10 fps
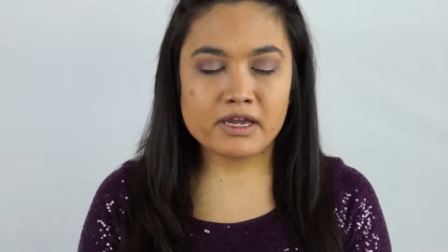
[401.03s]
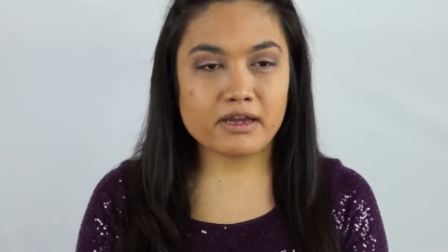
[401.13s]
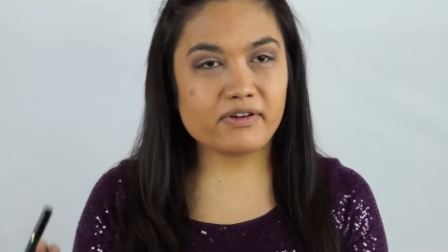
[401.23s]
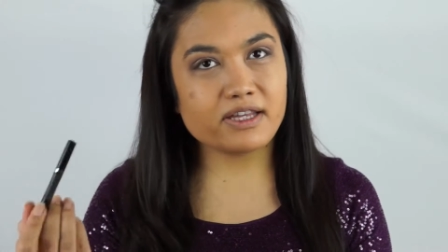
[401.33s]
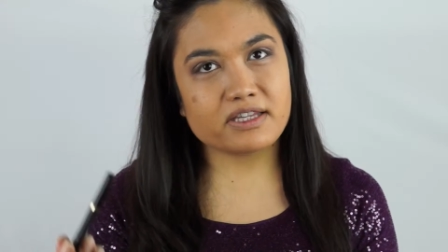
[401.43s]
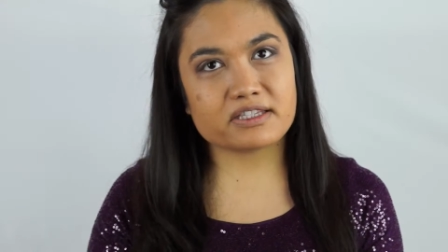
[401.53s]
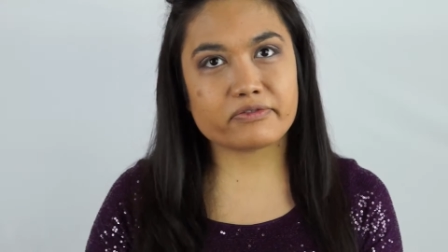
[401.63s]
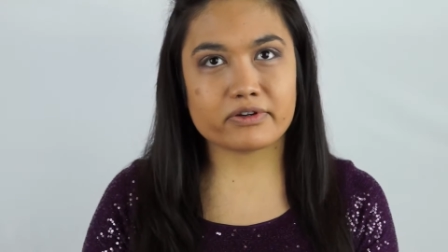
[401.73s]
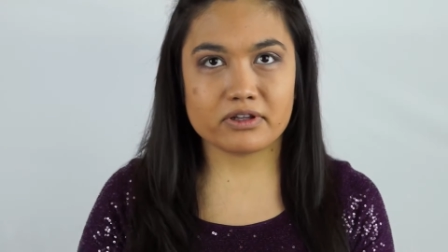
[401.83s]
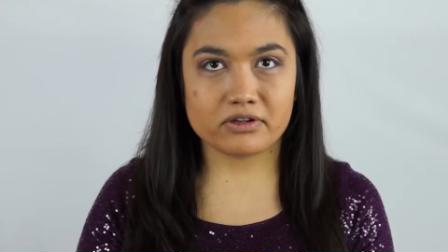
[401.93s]
I've had this
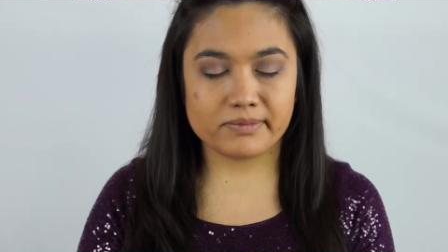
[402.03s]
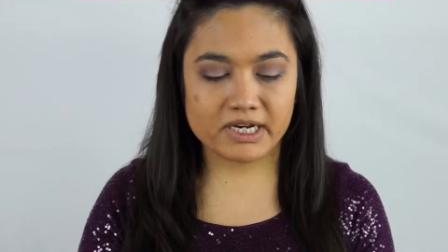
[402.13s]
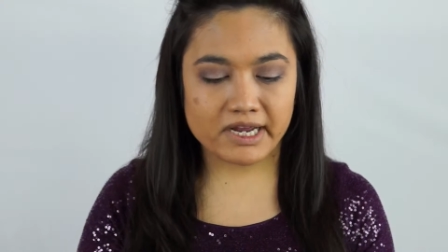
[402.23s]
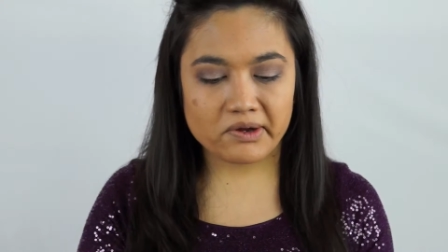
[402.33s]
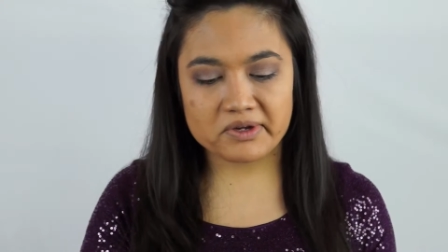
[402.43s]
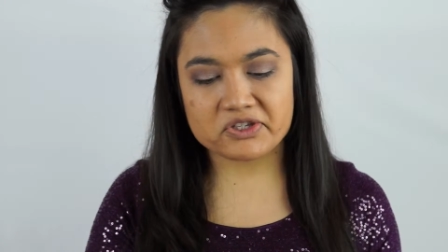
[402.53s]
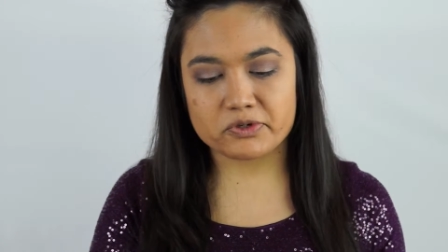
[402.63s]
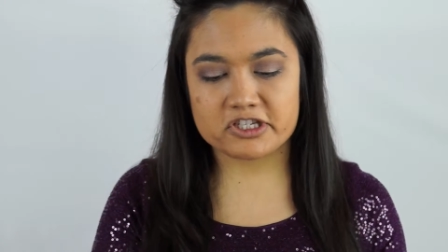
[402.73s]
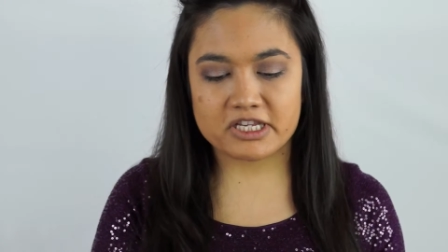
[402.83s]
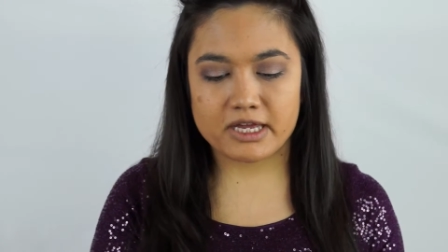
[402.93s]
for a little bit. I always
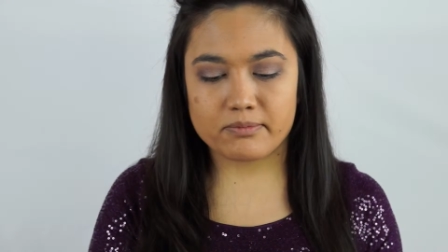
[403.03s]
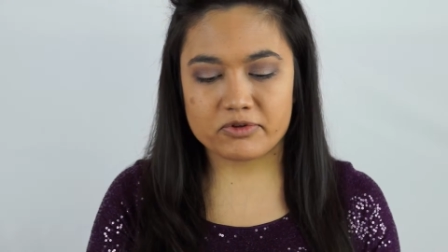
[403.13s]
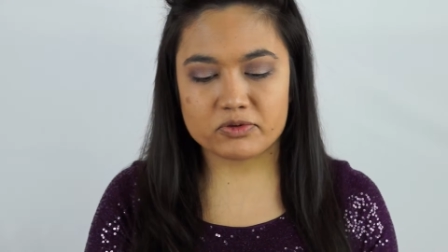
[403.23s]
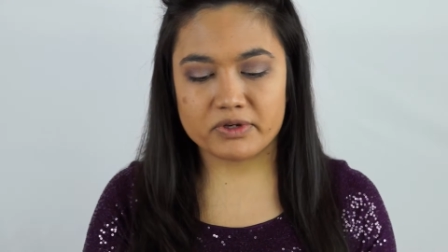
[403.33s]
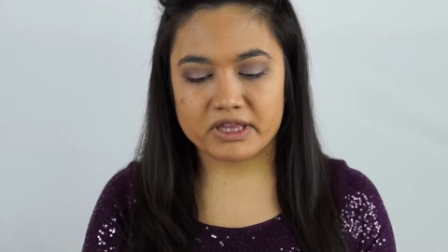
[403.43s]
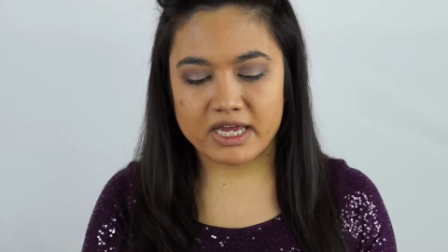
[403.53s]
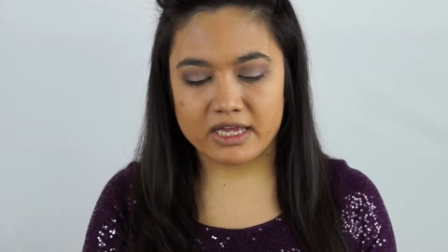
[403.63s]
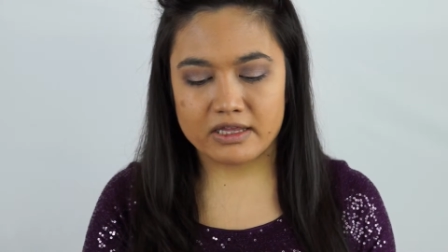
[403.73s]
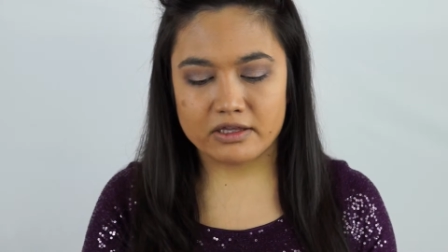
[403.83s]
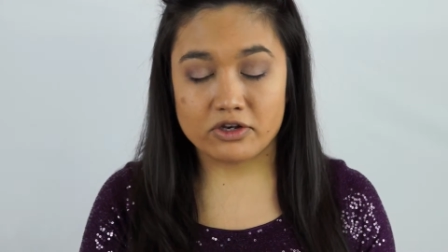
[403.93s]
switch that between
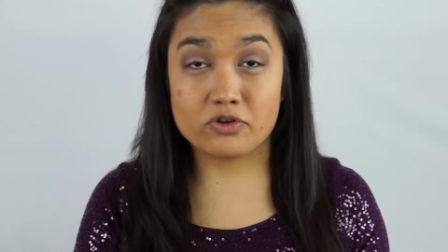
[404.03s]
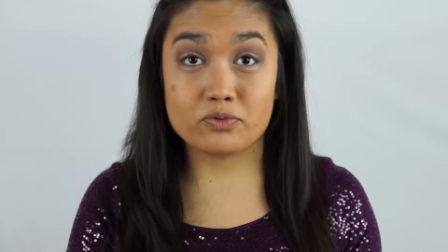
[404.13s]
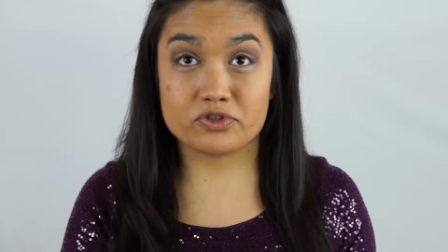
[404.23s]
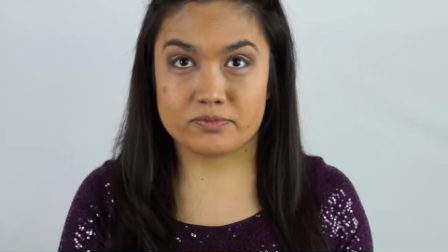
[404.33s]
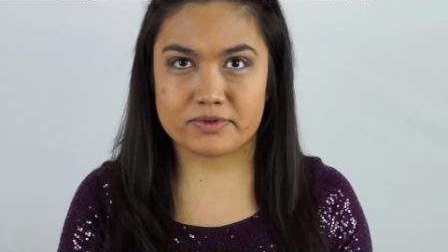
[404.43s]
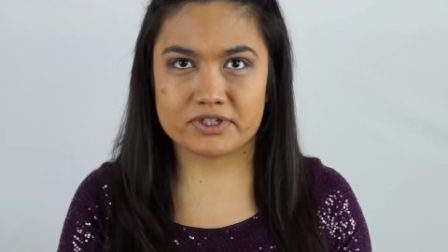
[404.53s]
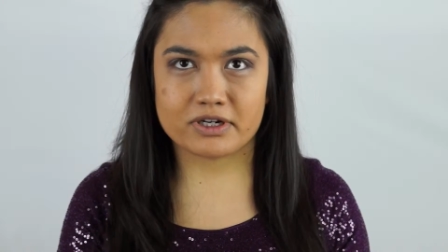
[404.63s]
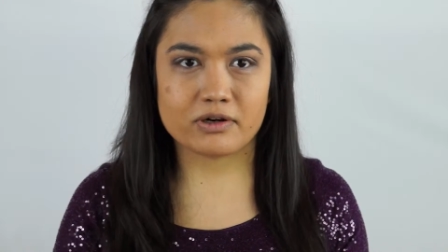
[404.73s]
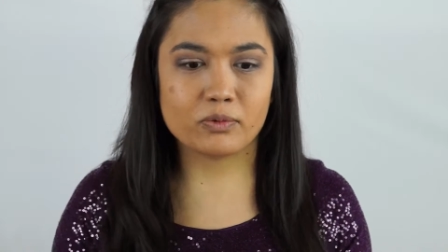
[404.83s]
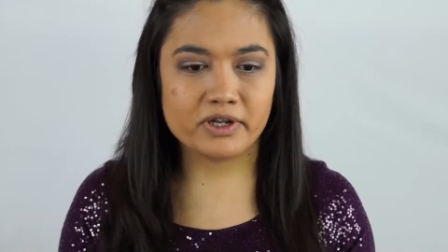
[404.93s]
that and the new
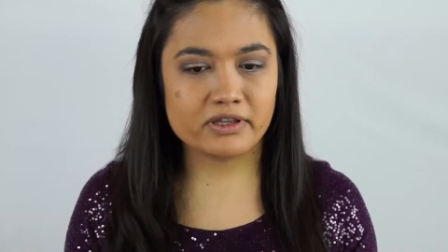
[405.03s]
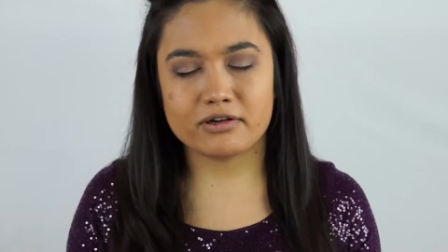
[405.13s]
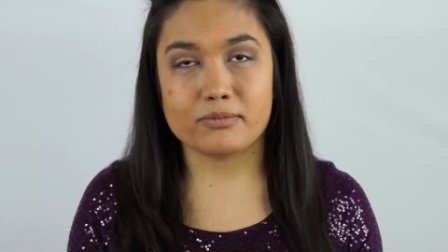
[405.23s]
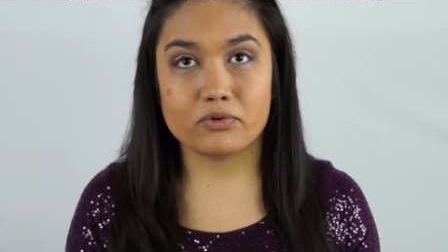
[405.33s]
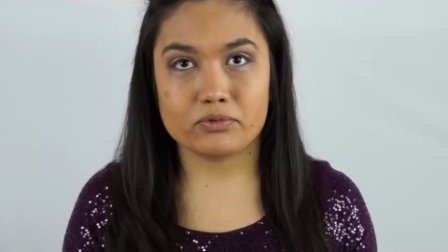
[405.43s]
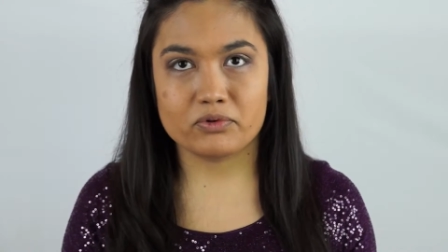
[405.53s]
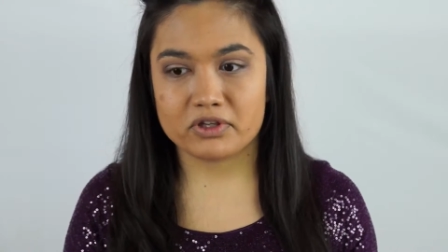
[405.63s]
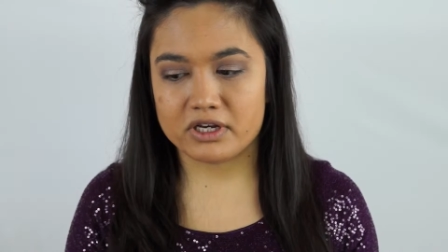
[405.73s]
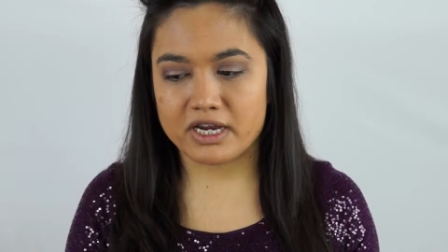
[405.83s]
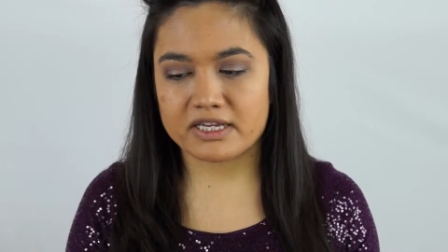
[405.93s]
Superstar one. They're both
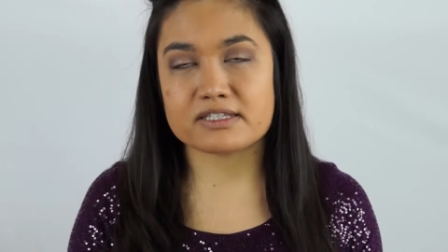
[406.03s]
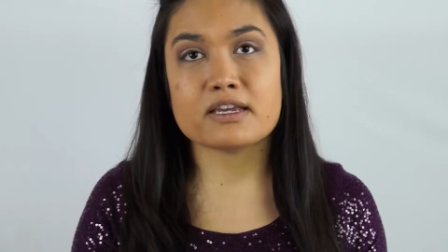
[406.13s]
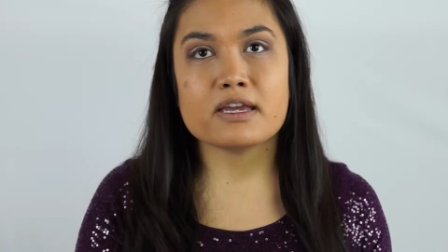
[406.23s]
really nice.